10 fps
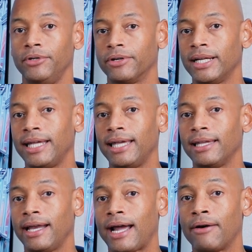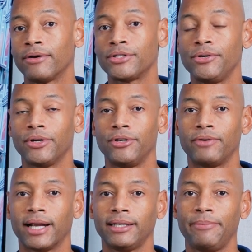During daylight hours, you can
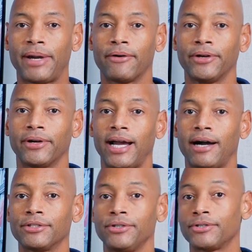directly power your house